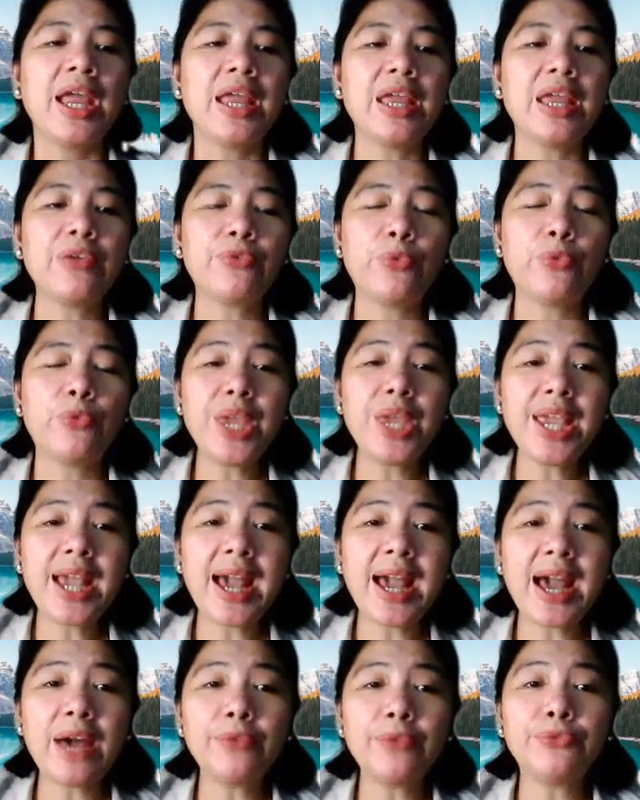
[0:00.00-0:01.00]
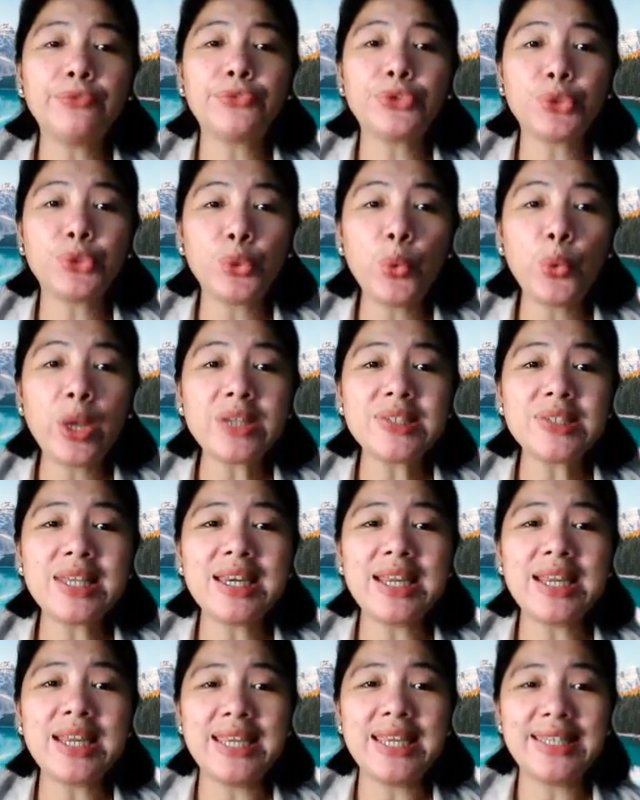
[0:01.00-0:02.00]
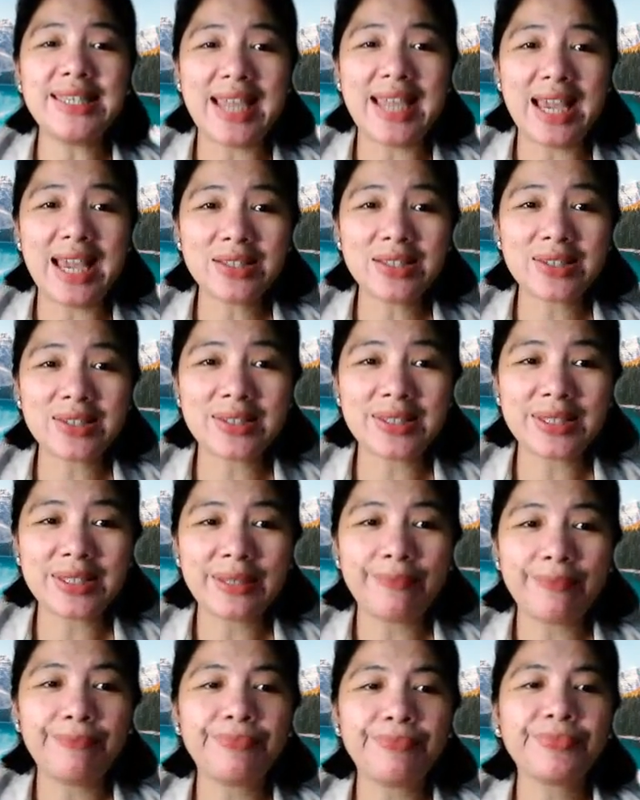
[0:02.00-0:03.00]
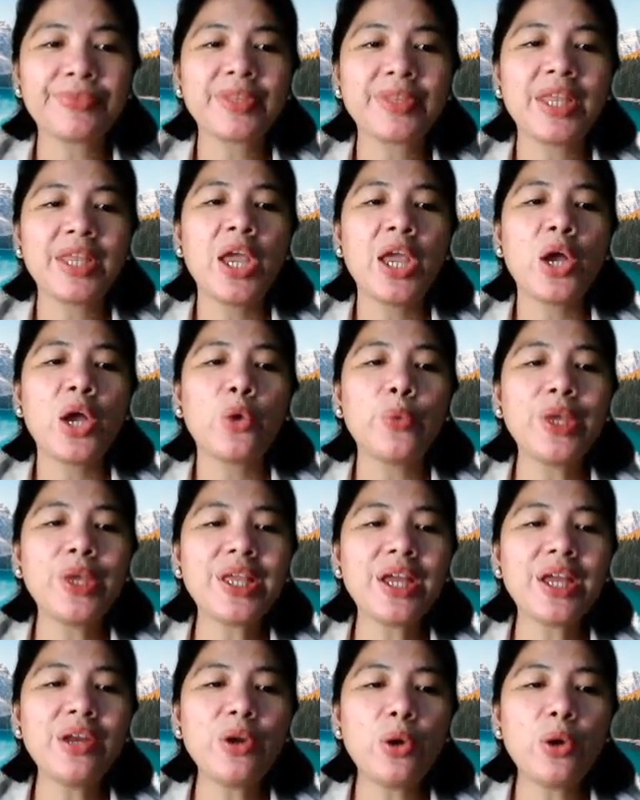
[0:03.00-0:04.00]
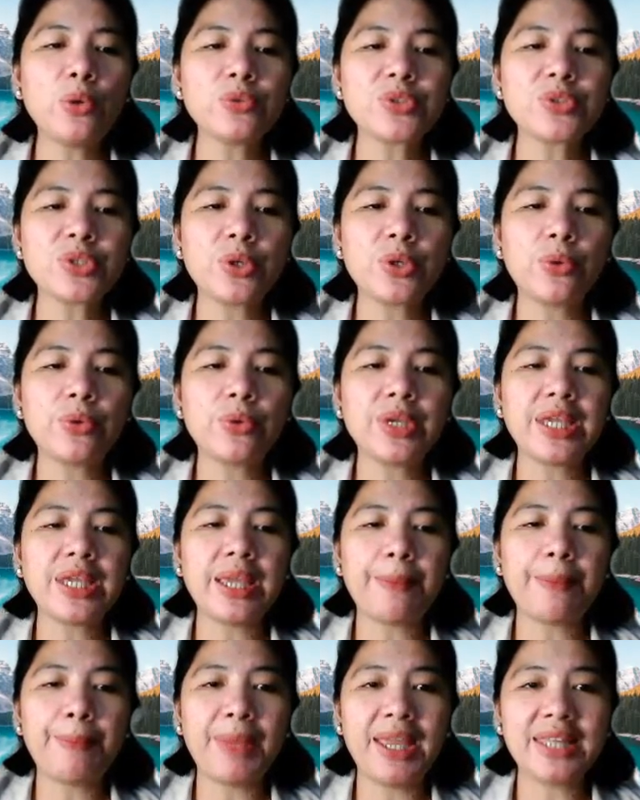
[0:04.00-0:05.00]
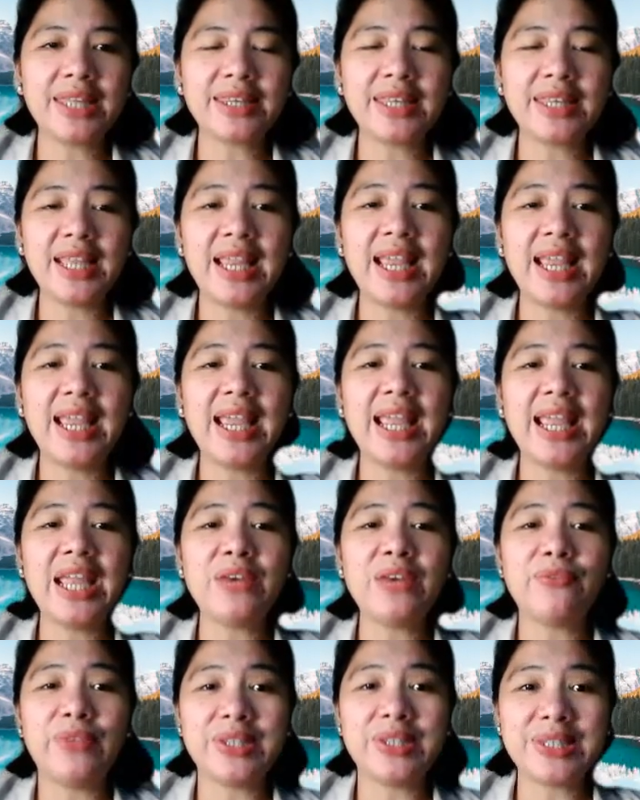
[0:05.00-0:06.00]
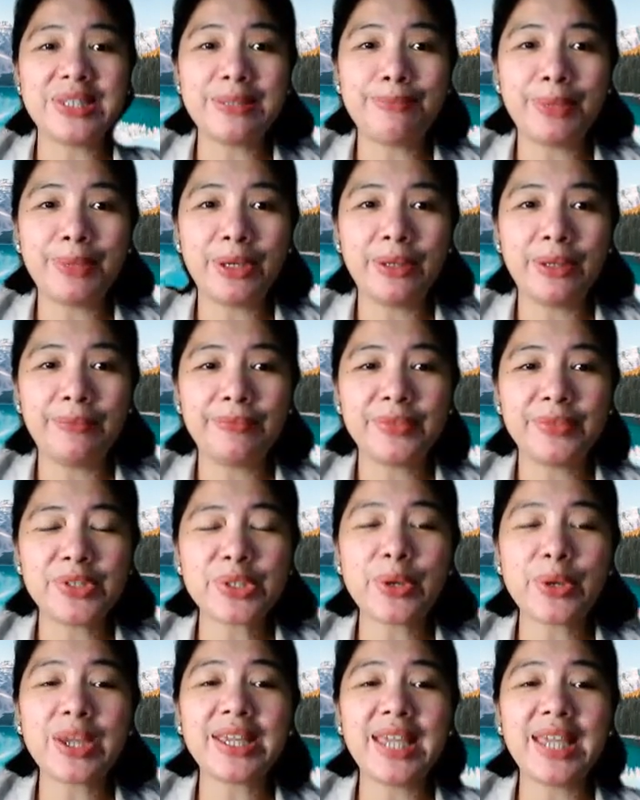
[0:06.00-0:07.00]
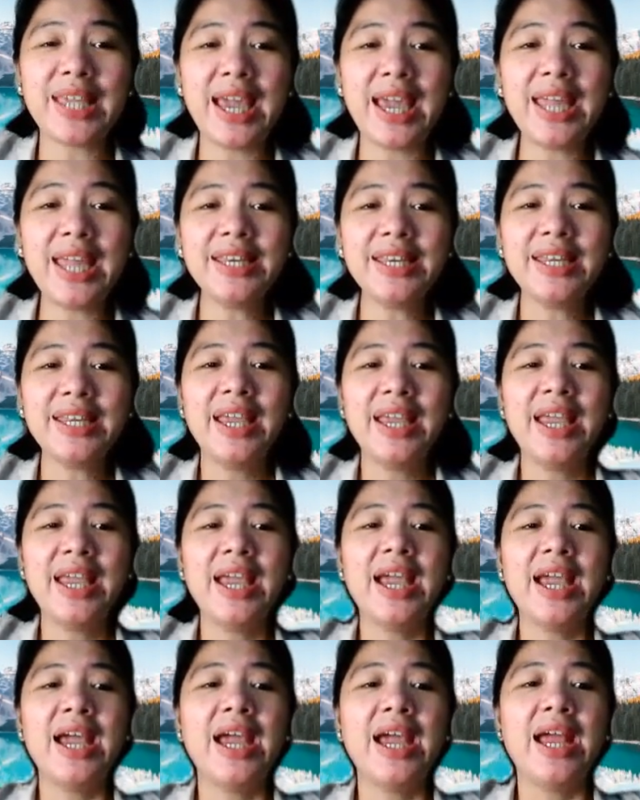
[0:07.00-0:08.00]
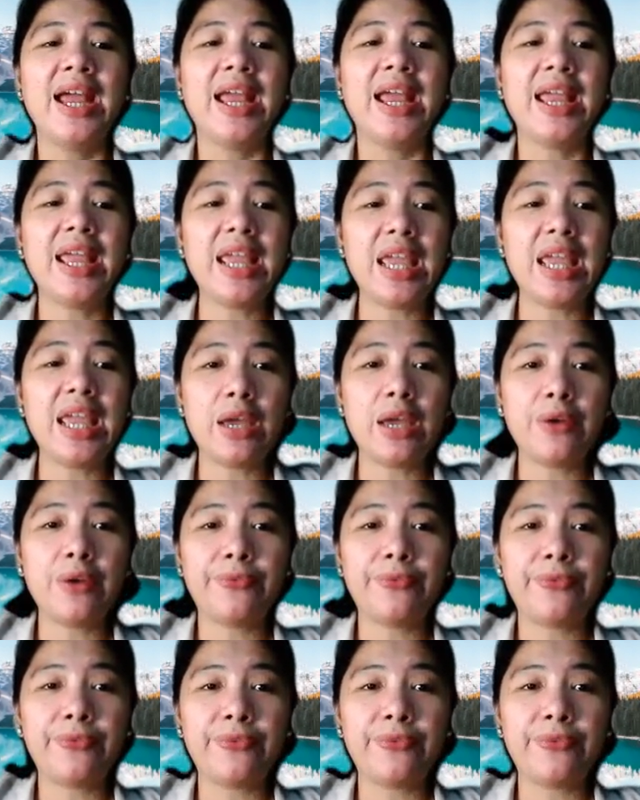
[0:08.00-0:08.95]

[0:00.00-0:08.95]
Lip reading: if we have 2 as an index, we can also keep it invisible. So again, if